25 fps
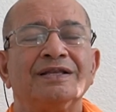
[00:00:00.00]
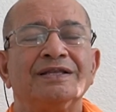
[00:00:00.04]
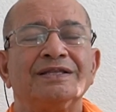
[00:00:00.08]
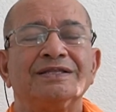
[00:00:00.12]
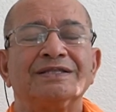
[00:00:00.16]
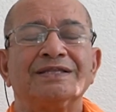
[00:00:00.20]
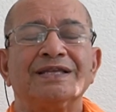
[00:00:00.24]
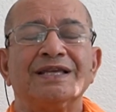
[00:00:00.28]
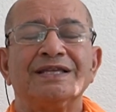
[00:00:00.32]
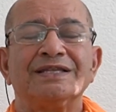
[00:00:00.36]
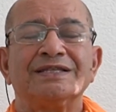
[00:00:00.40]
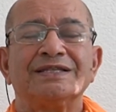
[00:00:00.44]

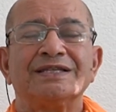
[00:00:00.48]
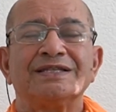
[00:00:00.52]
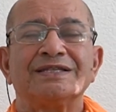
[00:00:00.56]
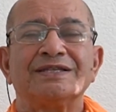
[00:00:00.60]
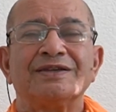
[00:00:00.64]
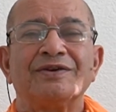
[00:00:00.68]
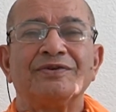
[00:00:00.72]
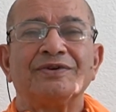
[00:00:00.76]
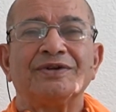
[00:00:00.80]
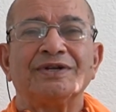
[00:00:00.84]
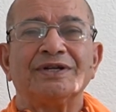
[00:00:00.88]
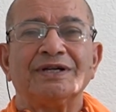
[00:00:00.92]
Senses
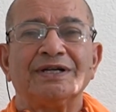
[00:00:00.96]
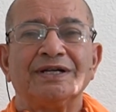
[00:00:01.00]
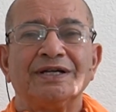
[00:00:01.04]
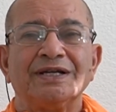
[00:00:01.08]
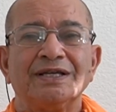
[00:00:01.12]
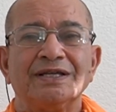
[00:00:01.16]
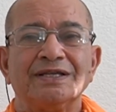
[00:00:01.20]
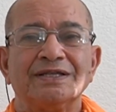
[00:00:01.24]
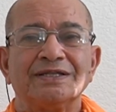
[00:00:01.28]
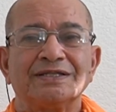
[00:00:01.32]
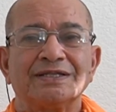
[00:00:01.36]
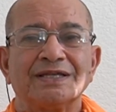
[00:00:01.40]
have turned
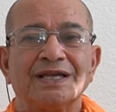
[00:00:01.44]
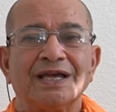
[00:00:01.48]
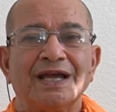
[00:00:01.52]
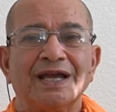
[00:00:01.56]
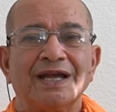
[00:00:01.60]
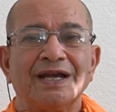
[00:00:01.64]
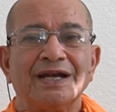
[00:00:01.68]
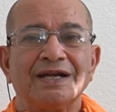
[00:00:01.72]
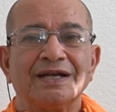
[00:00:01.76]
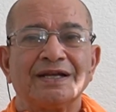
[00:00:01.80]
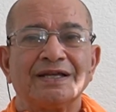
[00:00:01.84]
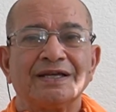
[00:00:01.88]

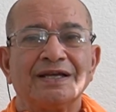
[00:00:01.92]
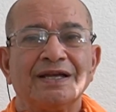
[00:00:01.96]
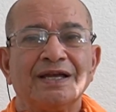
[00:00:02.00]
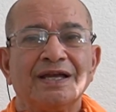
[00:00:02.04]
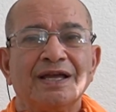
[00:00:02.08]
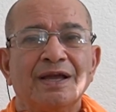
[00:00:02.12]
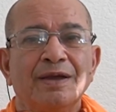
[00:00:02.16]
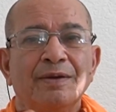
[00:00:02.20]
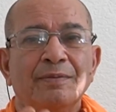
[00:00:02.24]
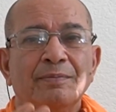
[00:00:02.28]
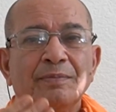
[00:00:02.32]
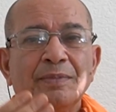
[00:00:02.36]
inside.
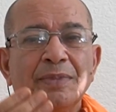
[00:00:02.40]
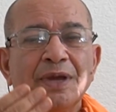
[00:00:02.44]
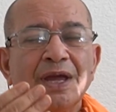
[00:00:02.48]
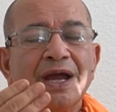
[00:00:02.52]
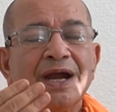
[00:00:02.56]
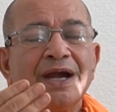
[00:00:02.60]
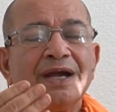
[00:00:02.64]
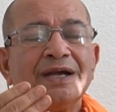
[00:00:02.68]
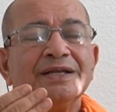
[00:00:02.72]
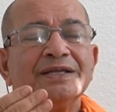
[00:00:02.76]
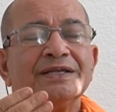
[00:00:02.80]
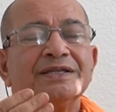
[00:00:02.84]

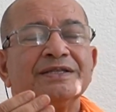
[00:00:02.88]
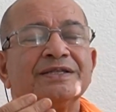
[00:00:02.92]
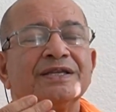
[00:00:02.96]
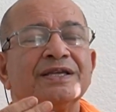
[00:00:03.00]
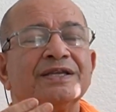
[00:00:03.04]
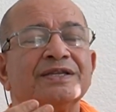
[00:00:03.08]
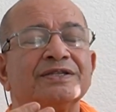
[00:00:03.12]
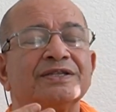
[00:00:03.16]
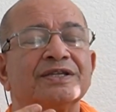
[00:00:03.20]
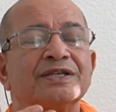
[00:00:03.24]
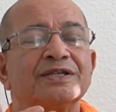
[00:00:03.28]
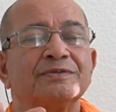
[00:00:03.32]
Behind the
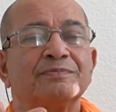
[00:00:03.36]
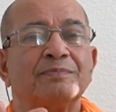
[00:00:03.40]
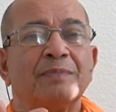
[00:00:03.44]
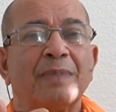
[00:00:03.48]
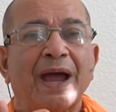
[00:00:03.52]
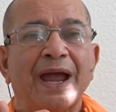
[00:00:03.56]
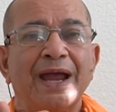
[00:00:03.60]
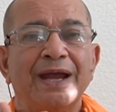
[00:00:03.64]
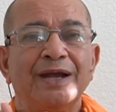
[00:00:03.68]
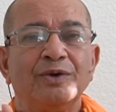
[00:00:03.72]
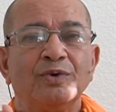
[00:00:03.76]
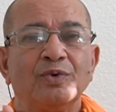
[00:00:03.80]
senses,
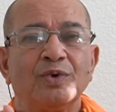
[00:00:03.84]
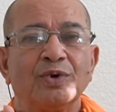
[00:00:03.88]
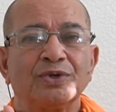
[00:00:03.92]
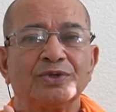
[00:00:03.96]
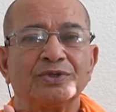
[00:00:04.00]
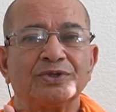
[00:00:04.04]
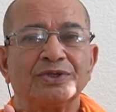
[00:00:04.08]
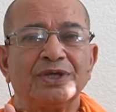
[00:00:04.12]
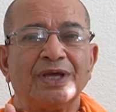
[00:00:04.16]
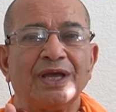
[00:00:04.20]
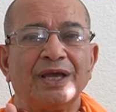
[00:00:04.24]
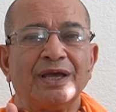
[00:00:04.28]
mind
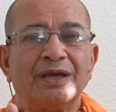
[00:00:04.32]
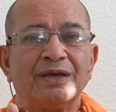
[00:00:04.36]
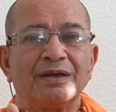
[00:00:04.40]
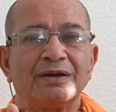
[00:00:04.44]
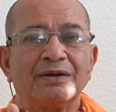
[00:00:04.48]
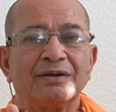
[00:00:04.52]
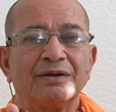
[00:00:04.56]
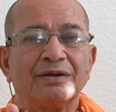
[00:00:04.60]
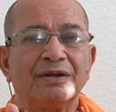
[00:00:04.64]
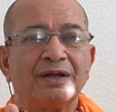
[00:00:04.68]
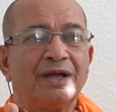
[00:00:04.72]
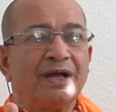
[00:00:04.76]
was there,
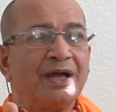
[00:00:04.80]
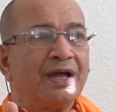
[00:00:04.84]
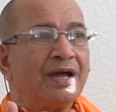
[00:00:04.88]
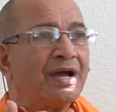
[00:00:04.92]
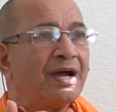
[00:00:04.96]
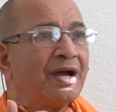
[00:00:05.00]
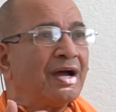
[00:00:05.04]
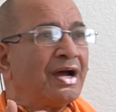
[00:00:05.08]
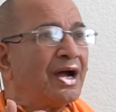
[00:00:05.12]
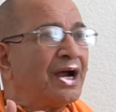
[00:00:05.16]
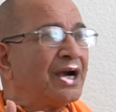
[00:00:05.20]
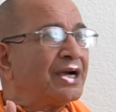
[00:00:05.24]

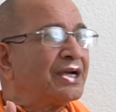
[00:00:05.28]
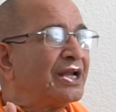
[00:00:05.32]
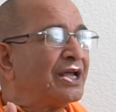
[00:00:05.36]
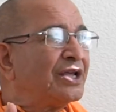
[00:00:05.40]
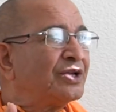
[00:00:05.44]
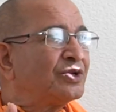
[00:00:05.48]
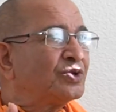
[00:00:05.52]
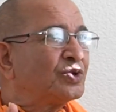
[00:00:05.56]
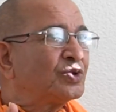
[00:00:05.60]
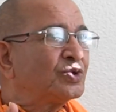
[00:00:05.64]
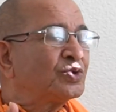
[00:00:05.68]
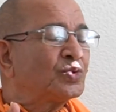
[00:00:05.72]

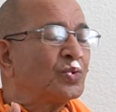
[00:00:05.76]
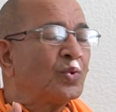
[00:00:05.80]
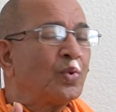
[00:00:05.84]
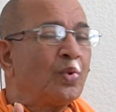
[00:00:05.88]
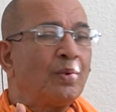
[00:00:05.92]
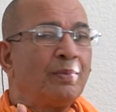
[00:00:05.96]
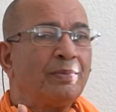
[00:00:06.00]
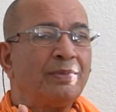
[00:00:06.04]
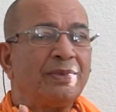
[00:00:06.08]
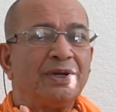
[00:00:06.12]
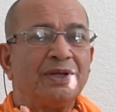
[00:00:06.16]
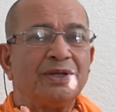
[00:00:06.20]
attached to so
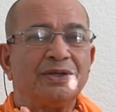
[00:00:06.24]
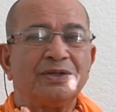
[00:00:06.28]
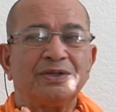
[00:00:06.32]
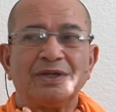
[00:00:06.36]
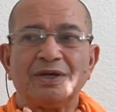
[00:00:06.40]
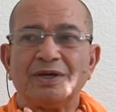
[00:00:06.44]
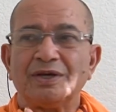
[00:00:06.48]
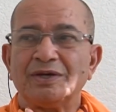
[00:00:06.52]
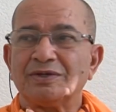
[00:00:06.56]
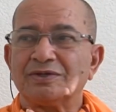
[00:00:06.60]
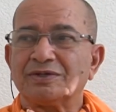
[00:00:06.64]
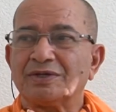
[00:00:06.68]
many
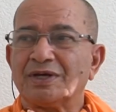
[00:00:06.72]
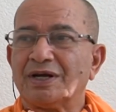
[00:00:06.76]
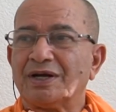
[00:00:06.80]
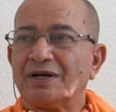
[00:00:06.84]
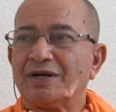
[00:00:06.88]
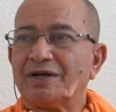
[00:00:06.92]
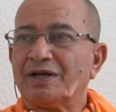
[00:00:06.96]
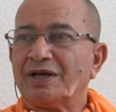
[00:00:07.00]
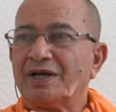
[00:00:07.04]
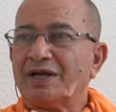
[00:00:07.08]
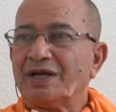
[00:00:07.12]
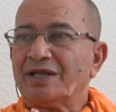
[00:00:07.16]
things
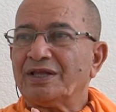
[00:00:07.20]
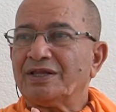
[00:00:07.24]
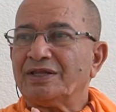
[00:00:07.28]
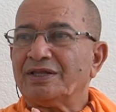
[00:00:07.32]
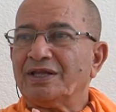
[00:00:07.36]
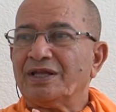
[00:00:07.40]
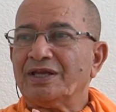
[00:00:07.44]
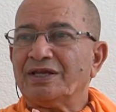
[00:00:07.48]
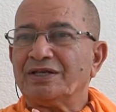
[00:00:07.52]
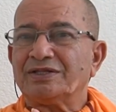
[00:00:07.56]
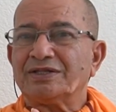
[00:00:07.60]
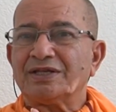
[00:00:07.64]
and
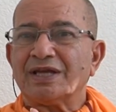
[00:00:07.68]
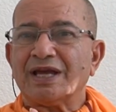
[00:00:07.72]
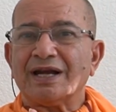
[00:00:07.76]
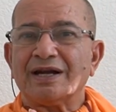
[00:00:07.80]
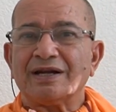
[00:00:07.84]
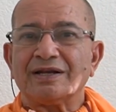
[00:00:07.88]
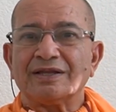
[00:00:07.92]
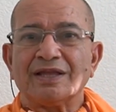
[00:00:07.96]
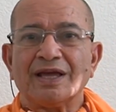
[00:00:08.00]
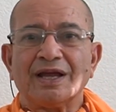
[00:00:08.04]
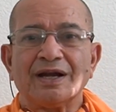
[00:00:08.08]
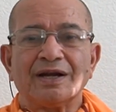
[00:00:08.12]
this
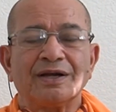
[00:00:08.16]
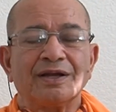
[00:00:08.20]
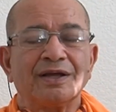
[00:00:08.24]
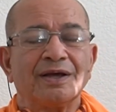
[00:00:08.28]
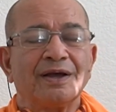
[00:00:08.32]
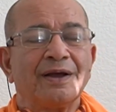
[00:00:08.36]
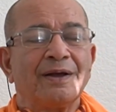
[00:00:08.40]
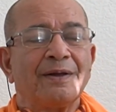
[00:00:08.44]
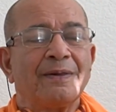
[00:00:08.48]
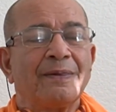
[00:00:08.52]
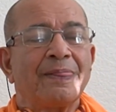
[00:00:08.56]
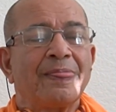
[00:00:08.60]
and that.
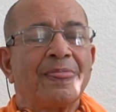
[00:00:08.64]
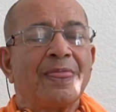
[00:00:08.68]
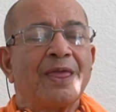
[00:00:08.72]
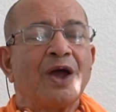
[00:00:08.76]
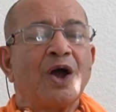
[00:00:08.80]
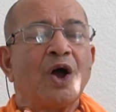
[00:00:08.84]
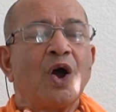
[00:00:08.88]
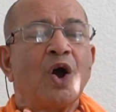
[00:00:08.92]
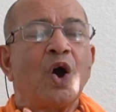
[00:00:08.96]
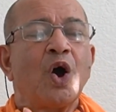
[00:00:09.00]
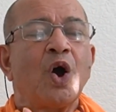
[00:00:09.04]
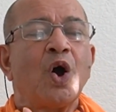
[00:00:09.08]

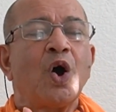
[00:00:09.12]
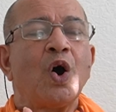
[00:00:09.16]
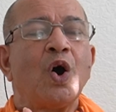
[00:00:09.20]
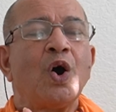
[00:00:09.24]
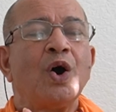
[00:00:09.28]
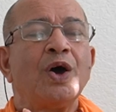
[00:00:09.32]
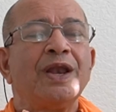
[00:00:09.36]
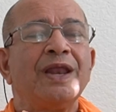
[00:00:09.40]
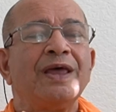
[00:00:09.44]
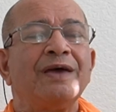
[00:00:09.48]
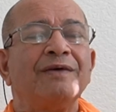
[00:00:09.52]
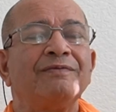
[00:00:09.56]

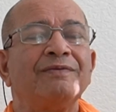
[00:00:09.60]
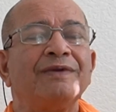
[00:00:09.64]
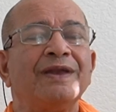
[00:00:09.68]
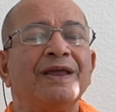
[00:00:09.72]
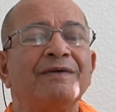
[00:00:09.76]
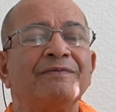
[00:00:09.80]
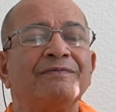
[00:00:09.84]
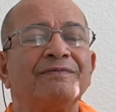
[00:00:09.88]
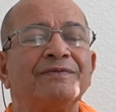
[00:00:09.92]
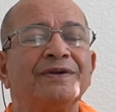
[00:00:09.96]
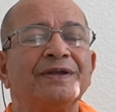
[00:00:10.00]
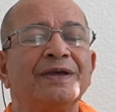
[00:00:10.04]
All have
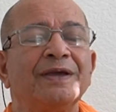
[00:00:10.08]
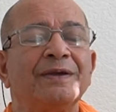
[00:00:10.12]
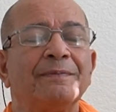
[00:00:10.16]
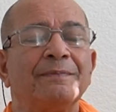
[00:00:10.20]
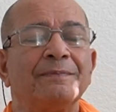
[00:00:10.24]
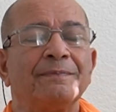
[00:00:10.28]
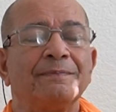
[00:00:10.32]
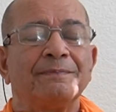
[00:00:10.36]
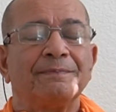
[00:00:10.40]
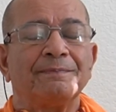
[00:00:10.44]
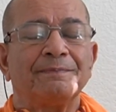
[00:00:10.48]
left him.